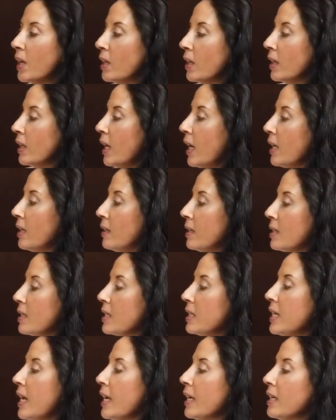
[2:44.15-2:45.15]
And again,
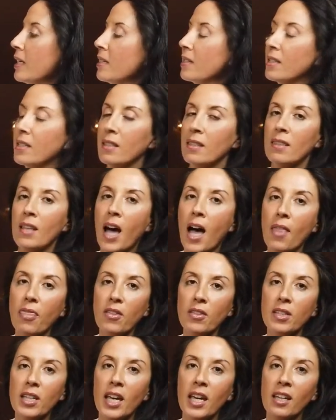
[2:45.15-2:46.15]
this tank is not
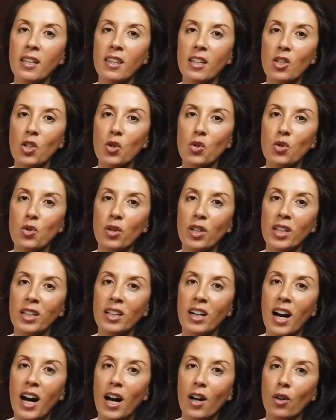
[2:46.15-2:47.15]
the tank that you
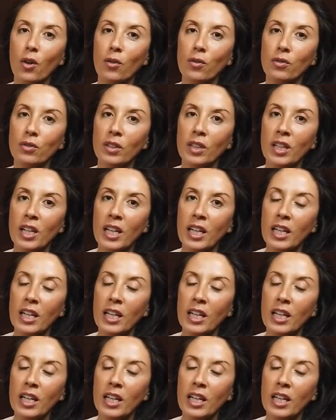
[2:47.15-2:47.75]
drink out of